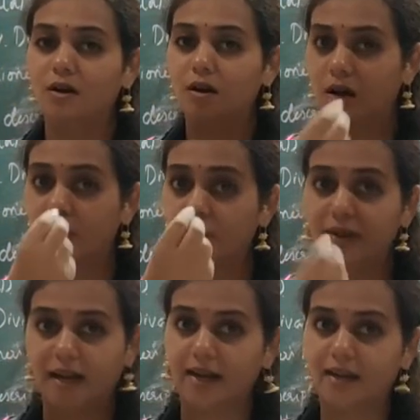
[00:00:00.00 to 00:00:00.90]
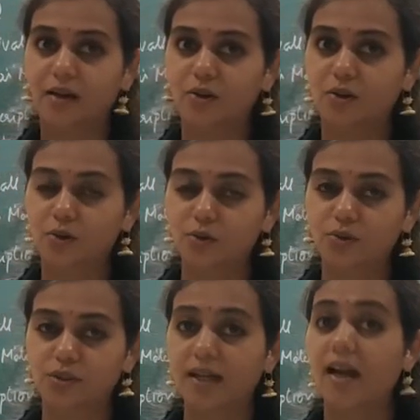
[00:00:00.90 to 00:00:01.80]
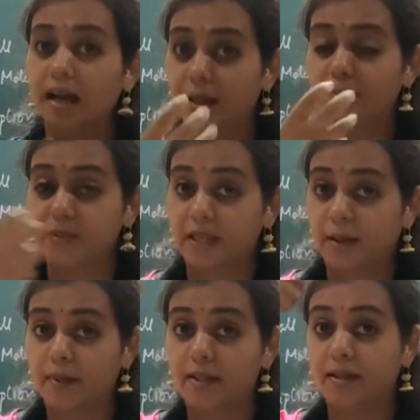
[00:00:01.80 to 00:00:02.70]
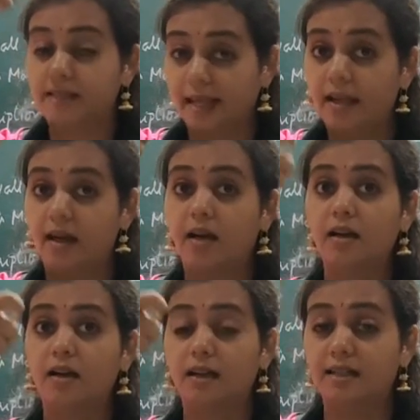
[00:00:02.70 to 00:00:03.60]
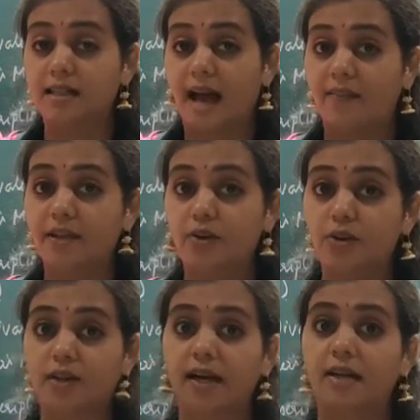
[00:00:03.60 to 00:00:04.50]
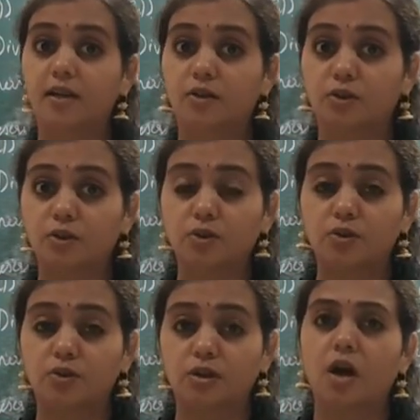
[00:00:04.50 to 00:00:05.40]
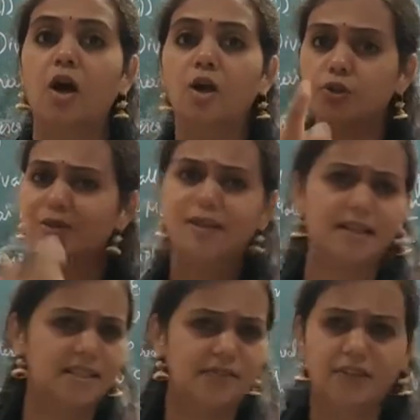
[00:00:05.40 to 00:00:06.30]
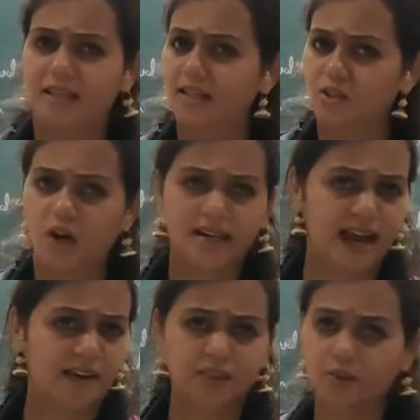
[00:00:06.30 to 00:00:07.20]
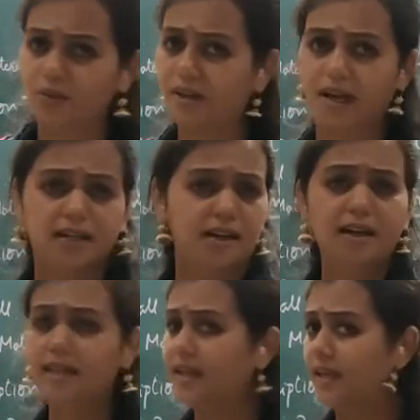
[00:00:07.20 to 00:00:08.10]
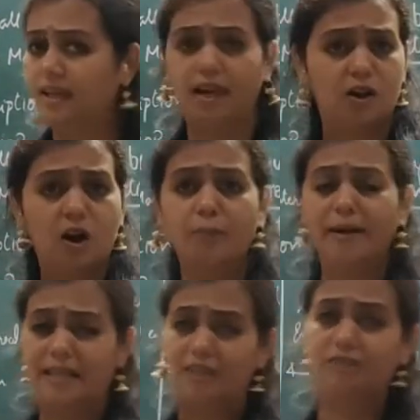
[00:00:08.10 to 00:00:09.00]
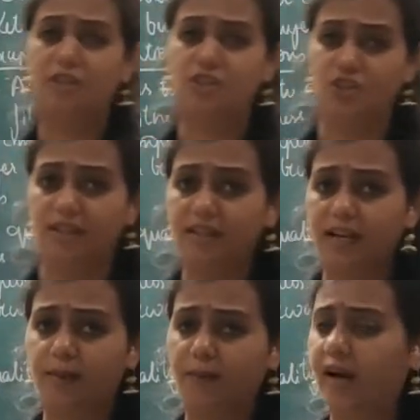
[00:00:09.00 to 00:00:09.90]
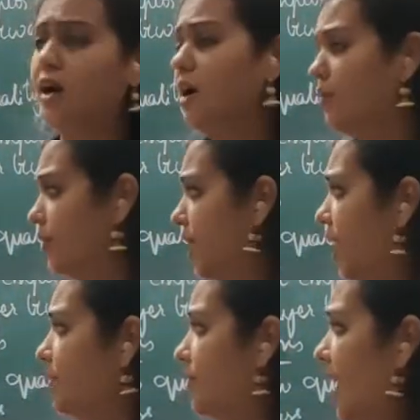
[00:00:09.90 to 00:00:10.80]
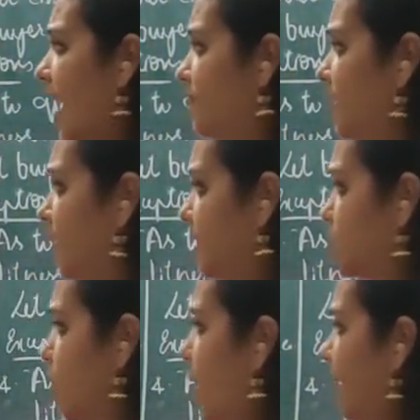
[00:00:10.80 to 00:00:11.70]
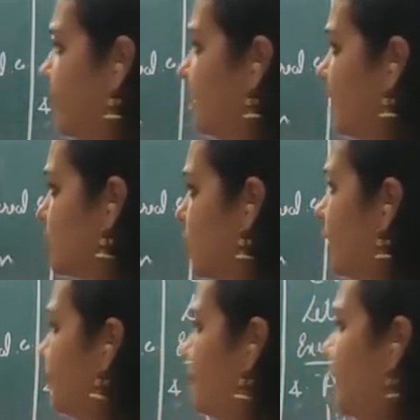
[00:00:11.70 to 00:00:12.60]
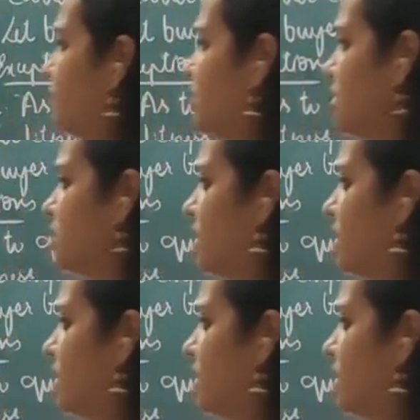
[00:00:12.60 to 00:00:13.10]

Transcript: a good title to the goods, right? The seller is having a good title to the goods. So in case if he does not have a good title, he cannot by infringing the trademark. For that we have a case law, another case law, Implied versus